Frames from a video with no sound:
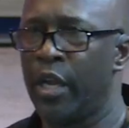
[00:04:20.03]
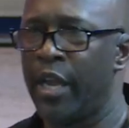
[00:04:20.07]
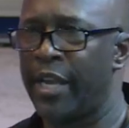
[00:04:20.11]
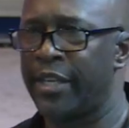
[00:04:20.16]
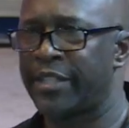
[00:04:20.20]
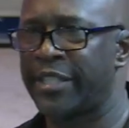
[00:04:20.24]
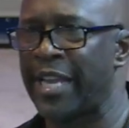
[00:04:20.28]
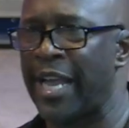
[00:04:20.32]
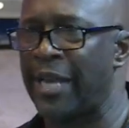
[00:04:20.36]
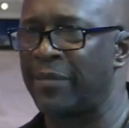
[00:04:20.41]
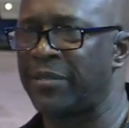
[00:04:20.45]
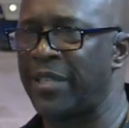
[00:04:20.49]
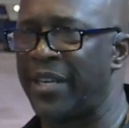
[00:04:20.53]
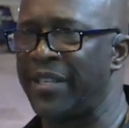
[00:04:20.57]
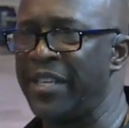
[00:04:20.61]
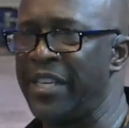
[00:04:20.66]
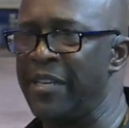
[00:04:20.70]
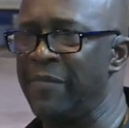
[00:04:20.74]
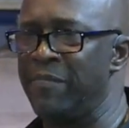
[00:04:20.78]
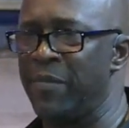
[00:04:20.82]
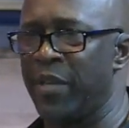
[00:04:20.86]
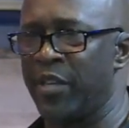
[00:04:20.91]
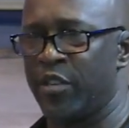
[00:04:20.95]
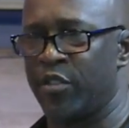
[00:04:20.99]
At times I
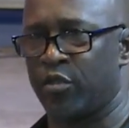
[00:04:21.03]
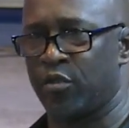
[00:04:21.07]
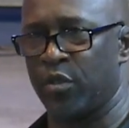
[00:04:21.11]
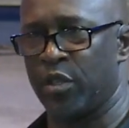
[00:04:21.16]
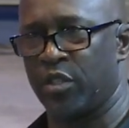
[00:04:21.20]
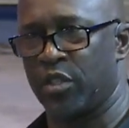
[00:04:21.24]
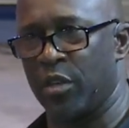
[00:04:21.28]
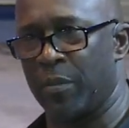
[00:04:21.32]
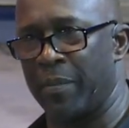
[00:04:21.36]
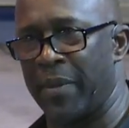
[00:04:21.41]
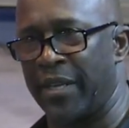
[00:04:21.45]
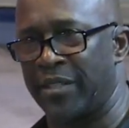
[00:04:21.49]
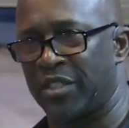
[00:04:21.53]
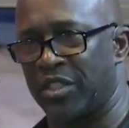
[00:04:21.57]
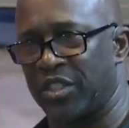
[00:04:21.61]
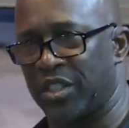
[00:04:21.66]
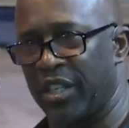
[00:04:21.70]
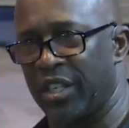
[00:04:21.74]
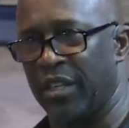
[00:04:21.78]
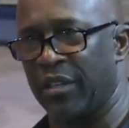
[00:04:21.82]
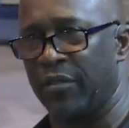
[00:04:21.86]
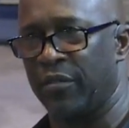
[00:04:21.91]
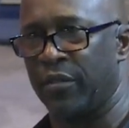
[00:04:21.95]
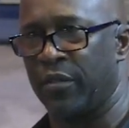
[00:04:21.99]
need ministering to
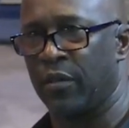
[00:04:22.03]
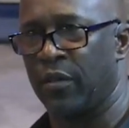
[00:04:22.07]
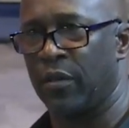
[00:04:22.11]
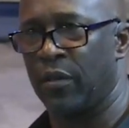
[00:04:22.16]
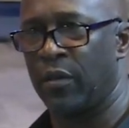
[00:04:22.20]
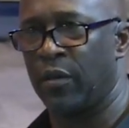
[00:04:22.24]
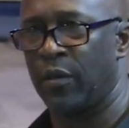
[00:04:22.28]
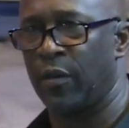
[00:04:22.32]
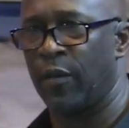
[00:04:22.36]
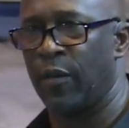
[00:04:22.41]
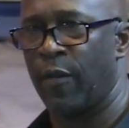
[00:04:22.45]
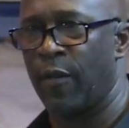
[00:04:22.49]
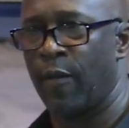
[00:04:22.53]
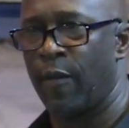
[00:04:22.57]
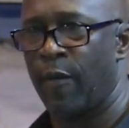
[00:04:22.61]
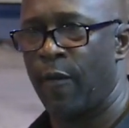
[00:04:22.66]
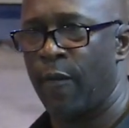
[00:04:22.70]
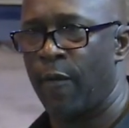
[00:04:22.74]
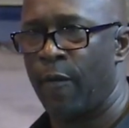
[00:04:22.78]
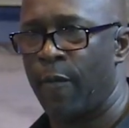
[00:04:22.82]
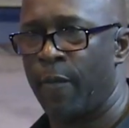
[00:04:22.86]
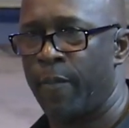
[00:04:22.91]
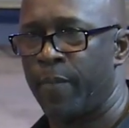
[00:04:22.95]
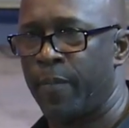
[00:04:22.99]
myself.
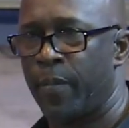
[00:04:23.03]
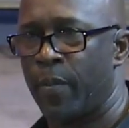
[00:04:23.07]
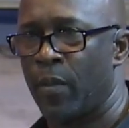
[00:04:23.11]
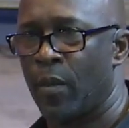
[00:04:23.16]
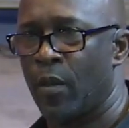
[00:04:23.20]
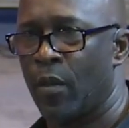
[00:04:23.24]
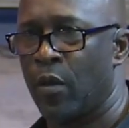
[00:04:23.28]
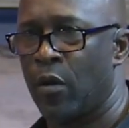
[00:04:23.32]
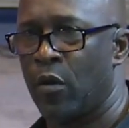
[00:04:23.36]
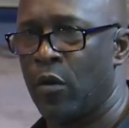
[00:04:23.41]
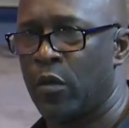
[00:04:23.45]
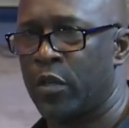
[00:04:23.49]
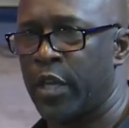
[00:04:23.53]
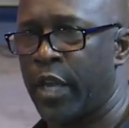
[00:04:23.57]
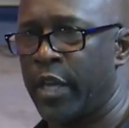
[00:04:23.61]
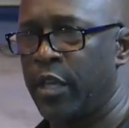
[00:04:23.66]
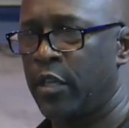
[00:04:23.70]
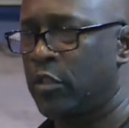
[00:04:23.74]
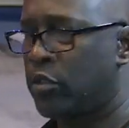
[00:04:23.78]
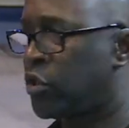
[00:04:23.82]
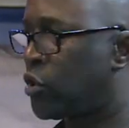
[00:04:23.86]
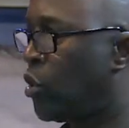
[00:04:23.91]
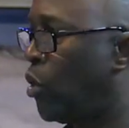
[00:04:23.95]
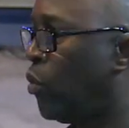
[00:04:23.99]

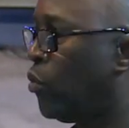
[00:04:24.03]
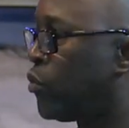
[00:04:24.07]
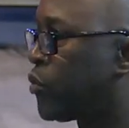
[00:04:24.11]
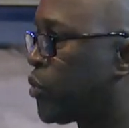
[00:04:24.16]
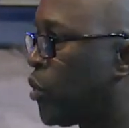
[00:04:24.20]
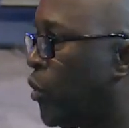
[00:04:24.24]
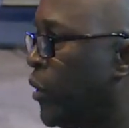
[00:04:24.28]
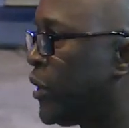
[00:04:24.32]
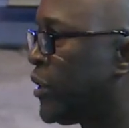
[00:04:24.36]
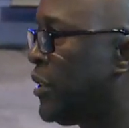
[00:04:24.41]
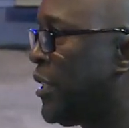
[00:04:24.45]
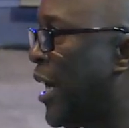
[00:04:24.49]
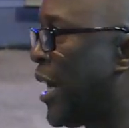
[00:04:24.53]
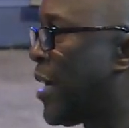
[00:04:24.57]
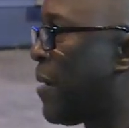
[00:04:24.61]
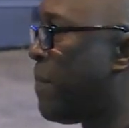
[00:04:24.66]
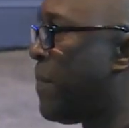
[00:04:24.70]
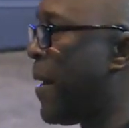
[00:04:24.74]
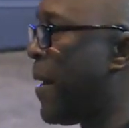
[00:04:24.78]
Okay, so it's not